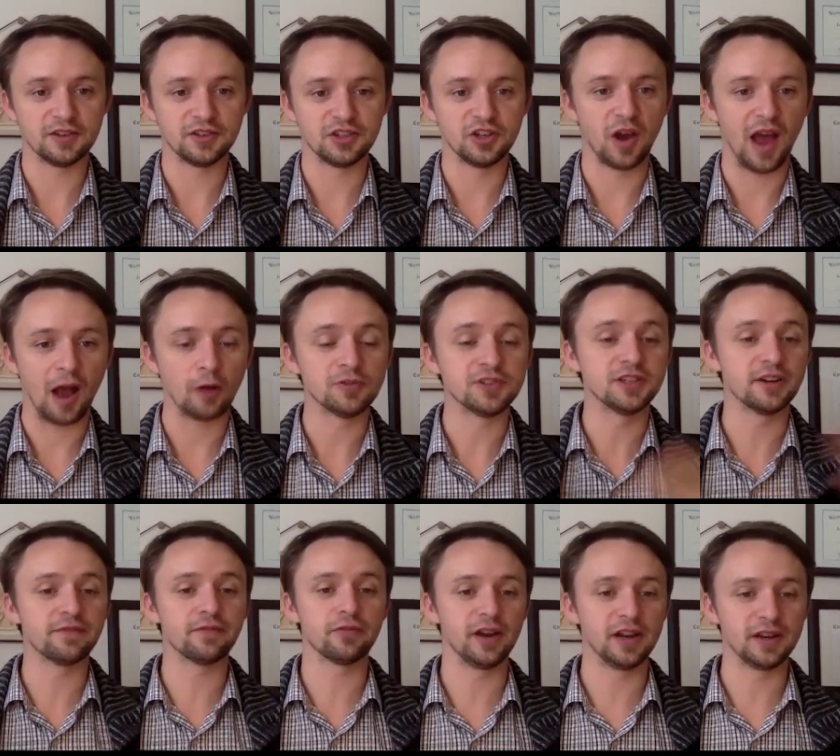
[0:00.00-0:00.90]
you know how
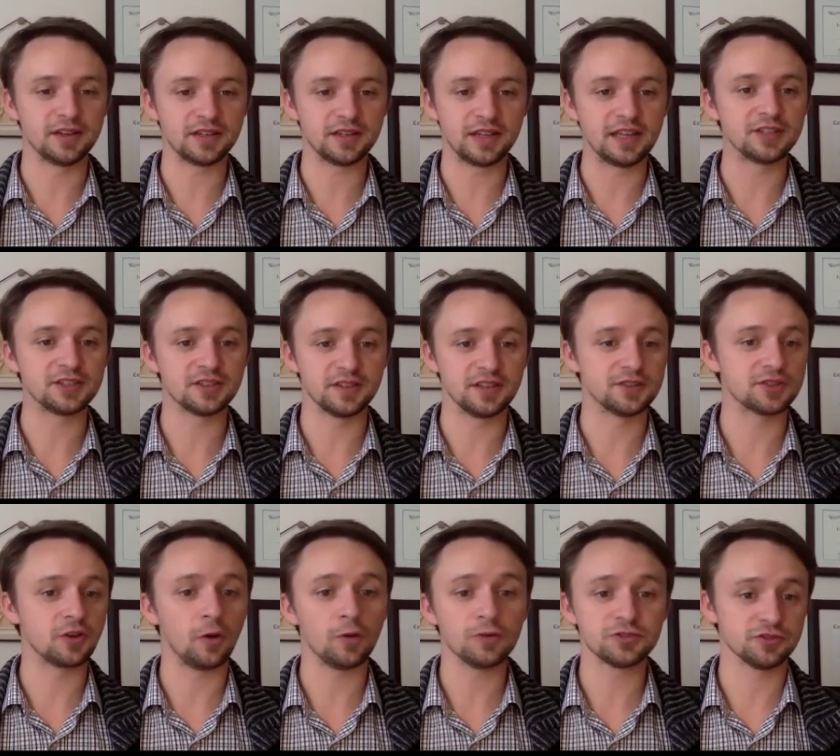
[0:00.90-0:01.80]
different each of these
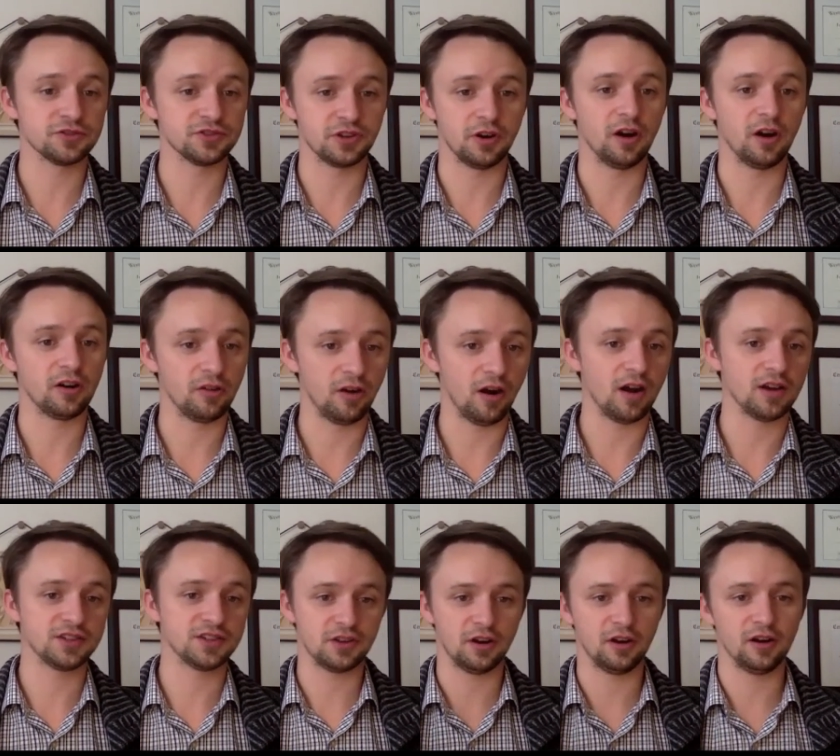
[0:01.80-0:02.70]
cultures are
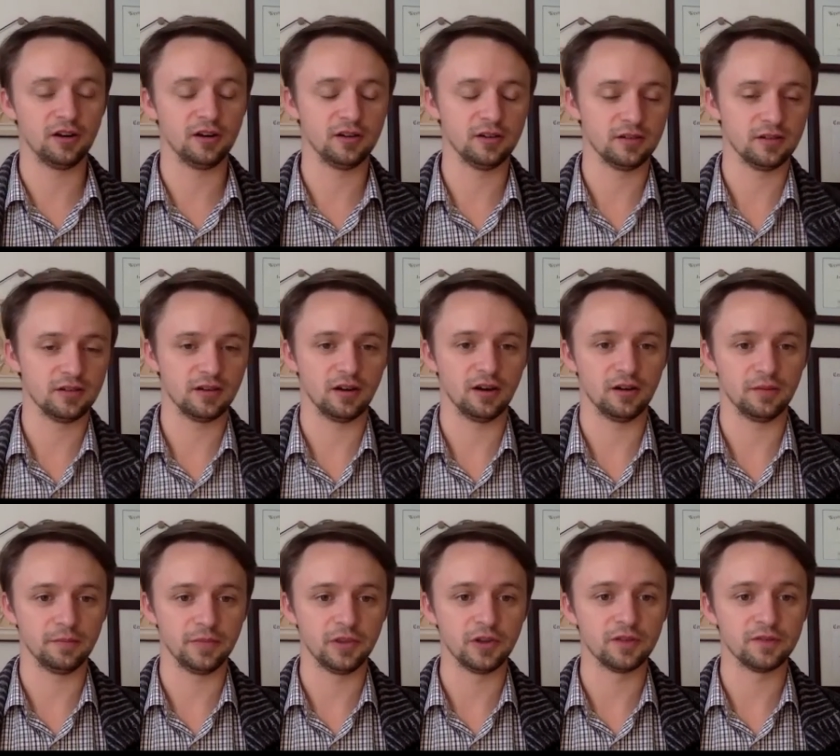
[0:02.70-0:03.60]
across our
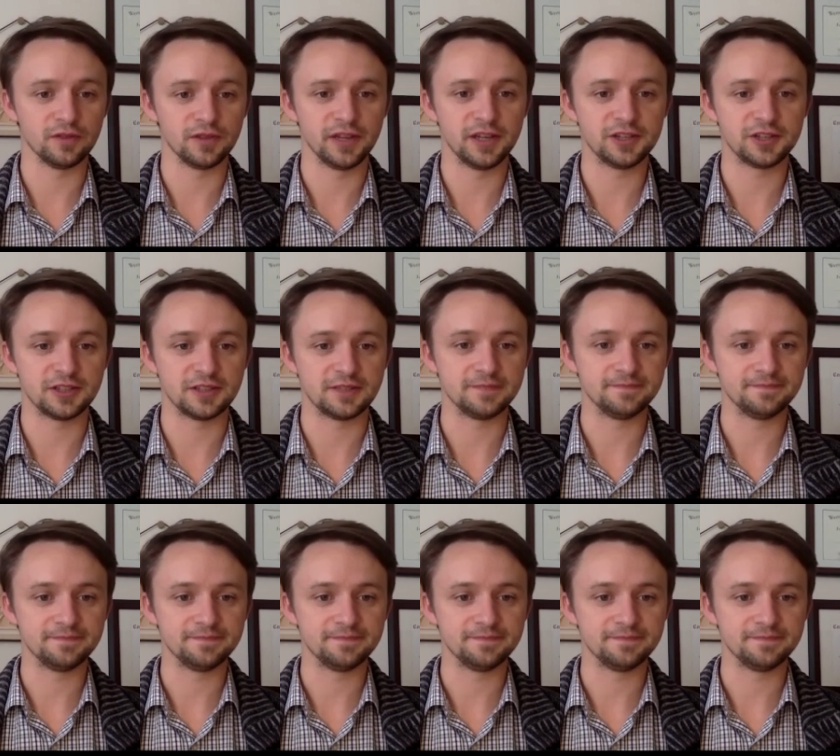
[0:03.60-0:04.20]
our beautiful nation.